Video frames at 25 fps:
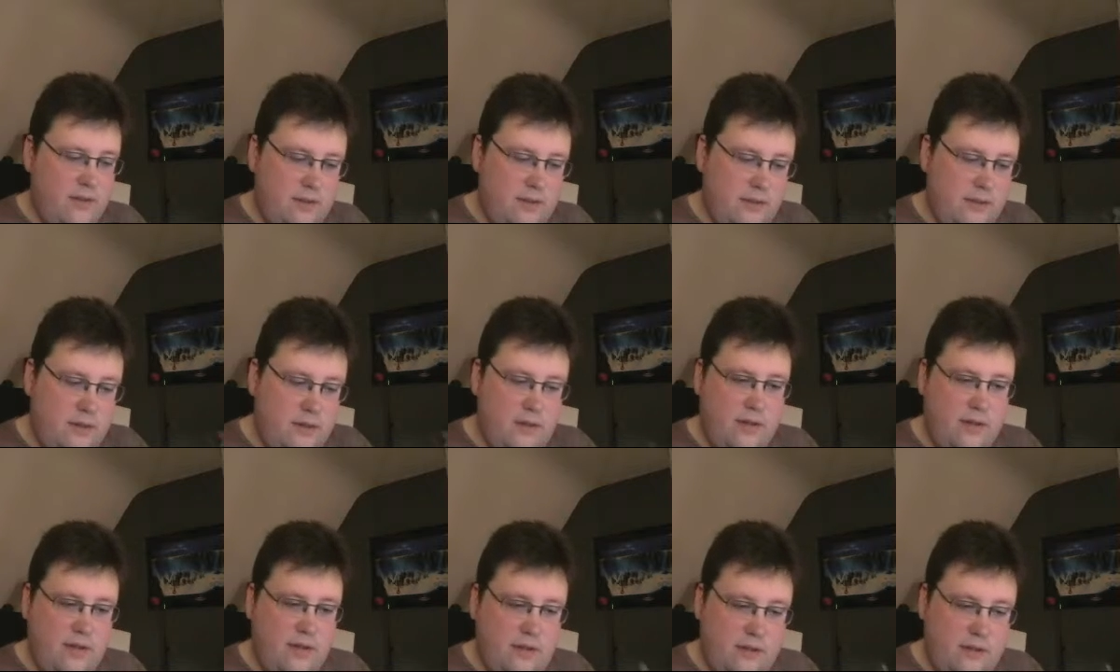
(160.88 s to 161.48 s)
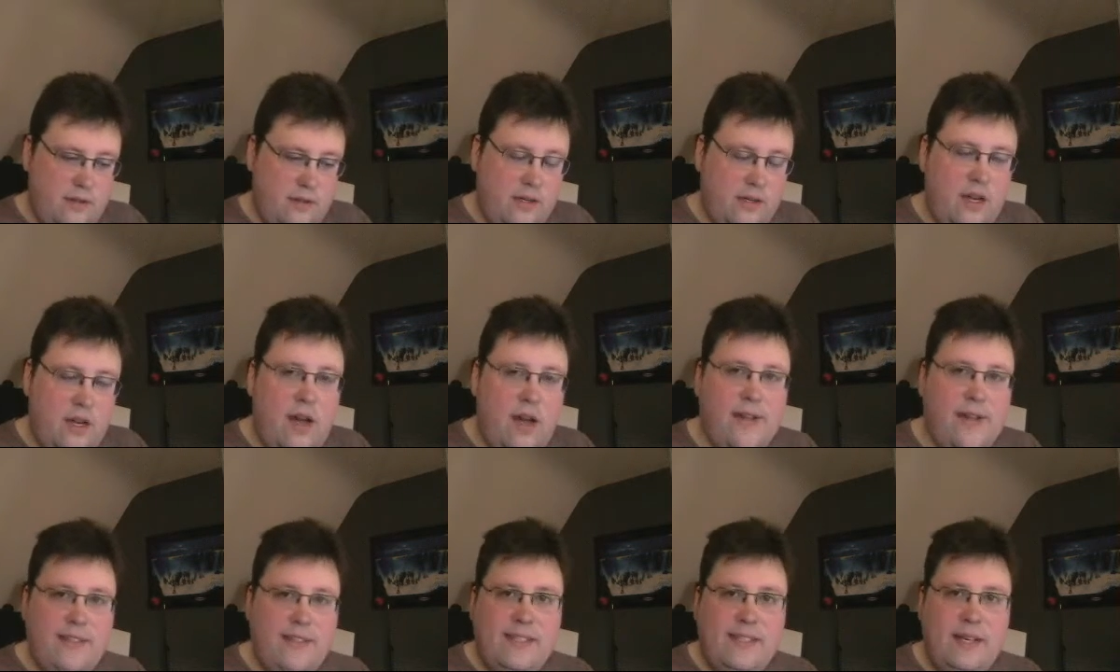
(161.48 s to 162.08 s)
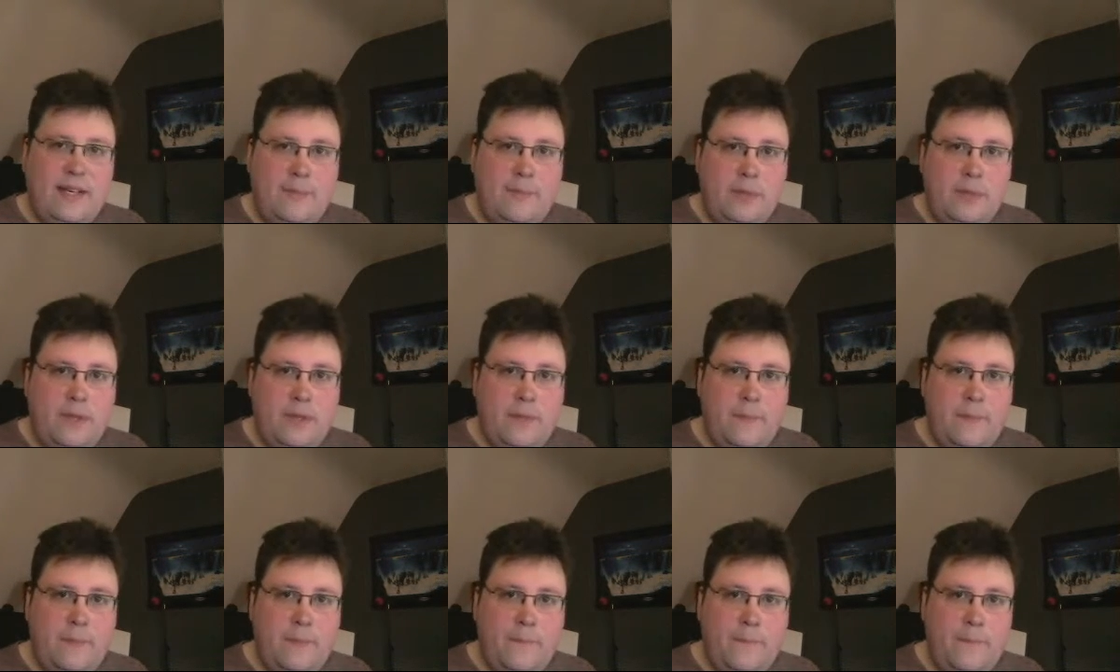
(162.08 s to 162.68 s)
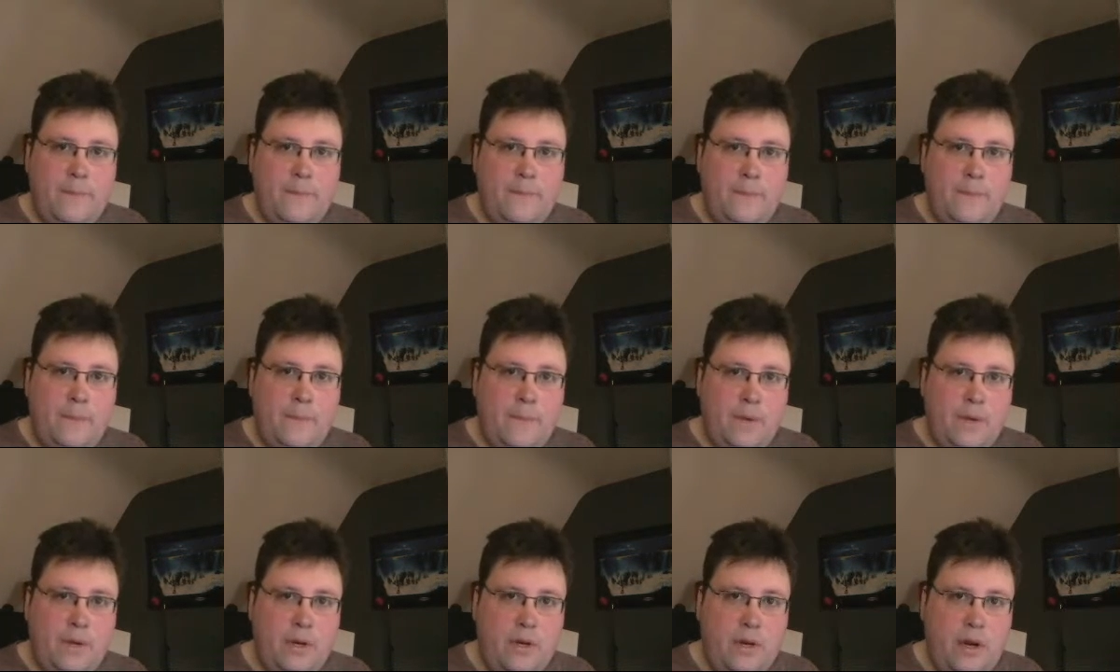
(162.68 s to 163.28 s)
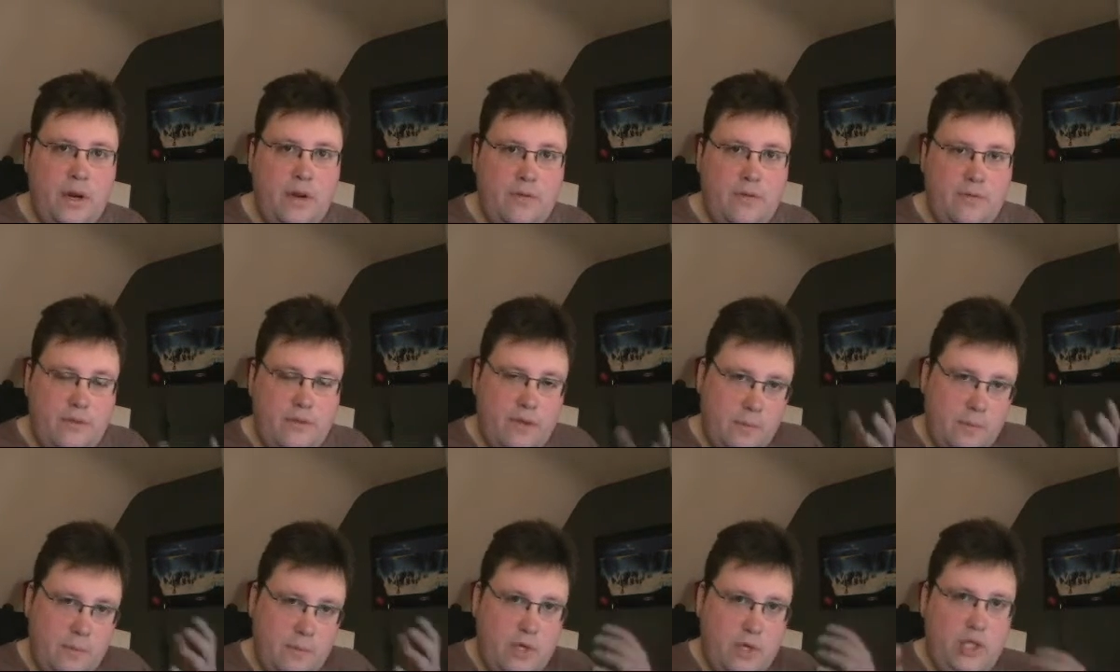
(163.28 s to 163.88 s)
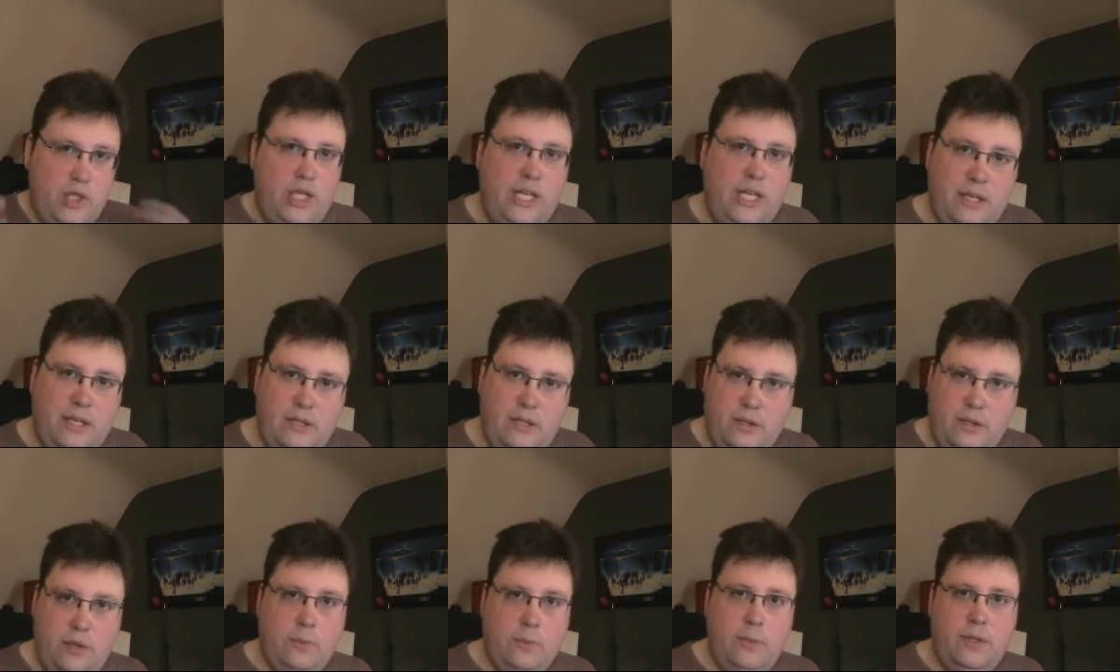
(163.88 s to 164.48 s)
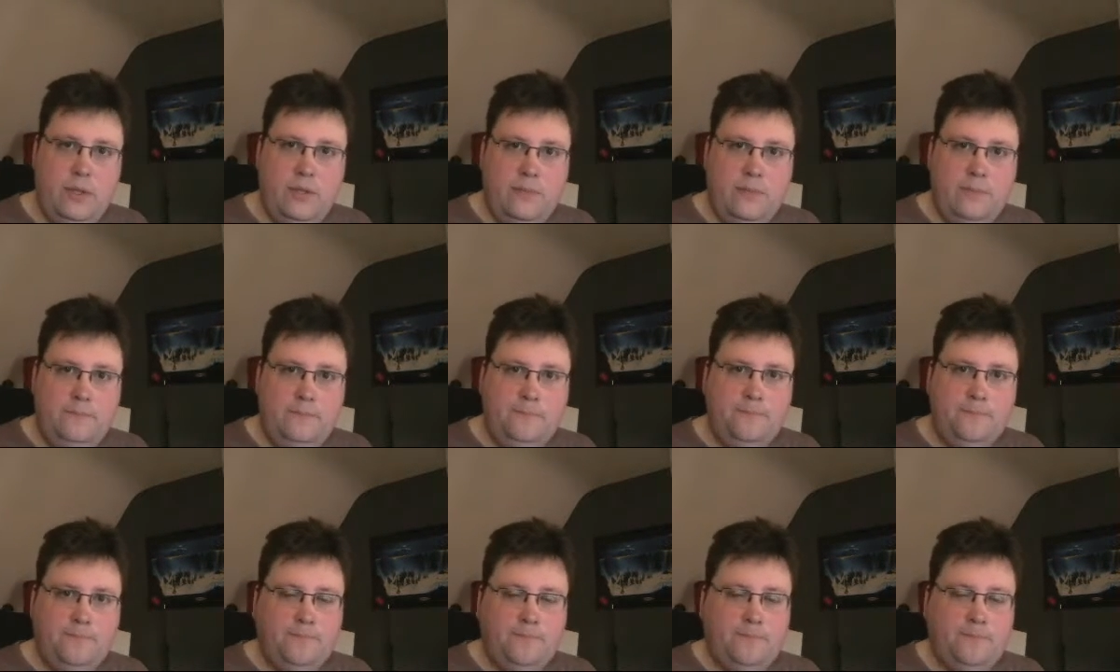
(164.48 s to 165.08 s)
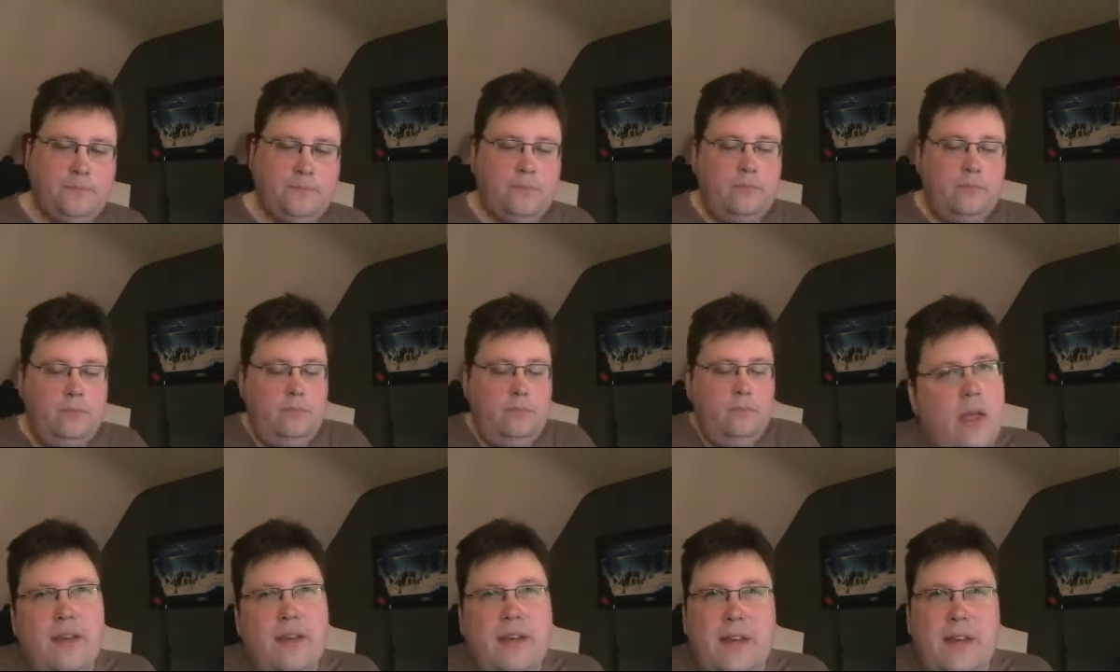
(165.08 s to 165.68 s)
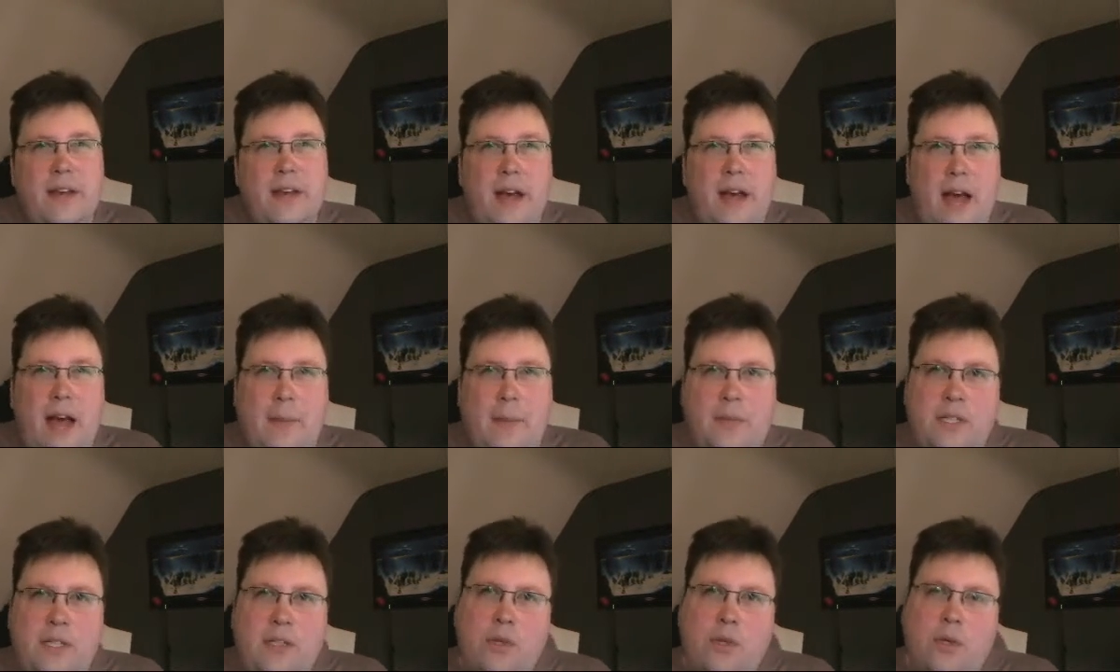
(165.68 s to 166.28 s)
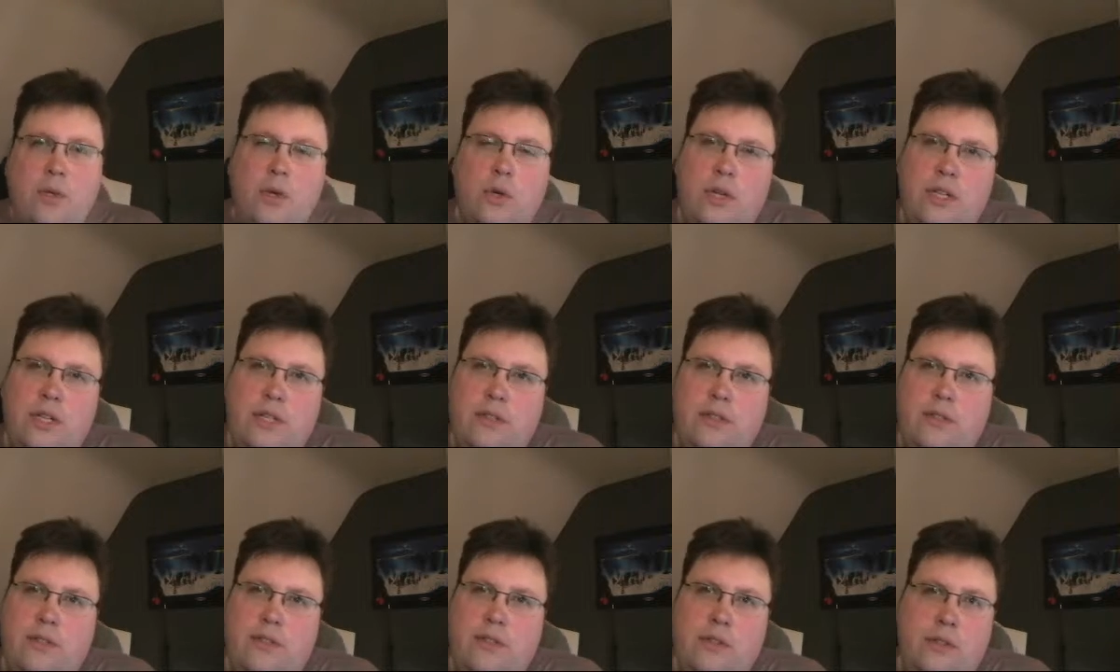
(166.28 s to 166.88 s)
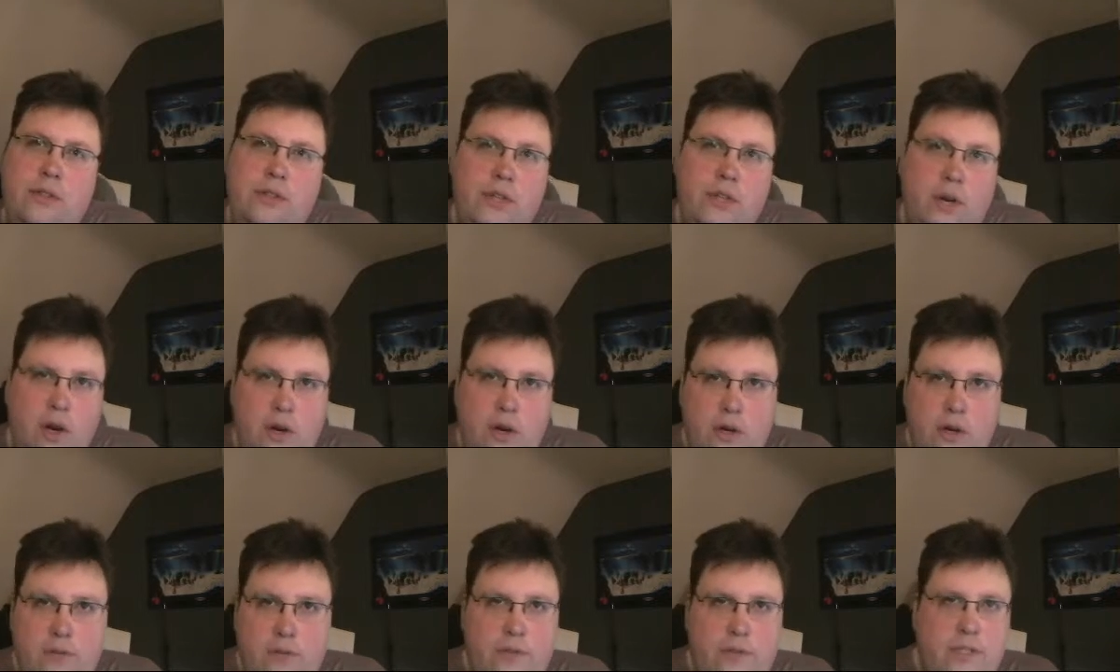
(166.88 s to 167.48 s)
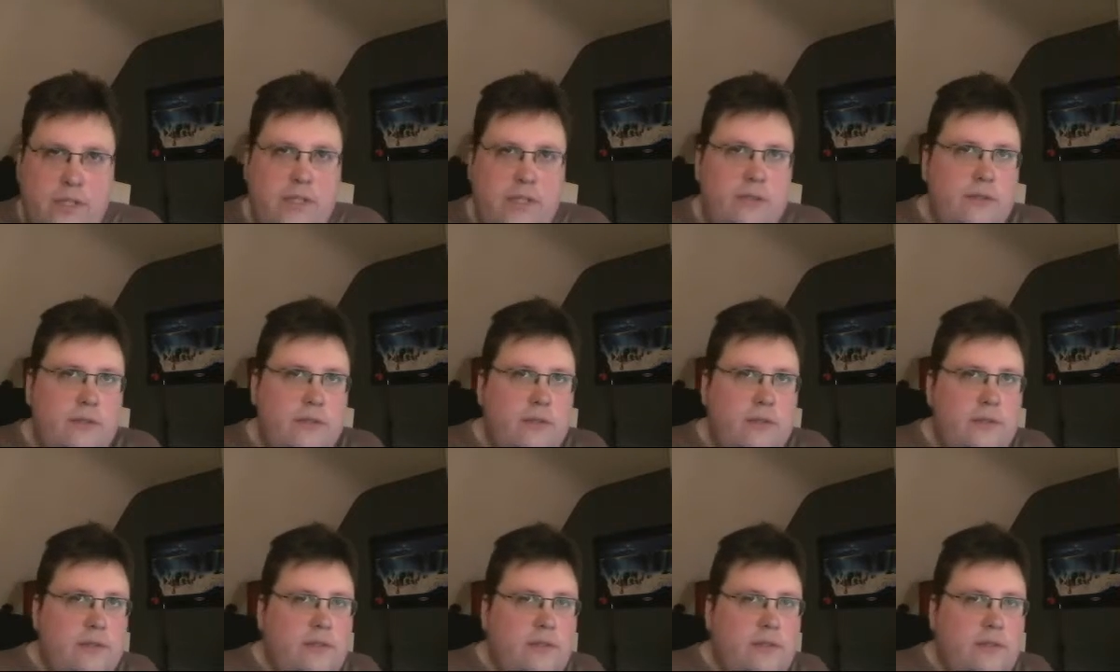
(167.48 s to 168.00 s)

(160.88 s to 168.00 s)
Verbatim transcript: the the concept of the machine human? I mean according to Darwin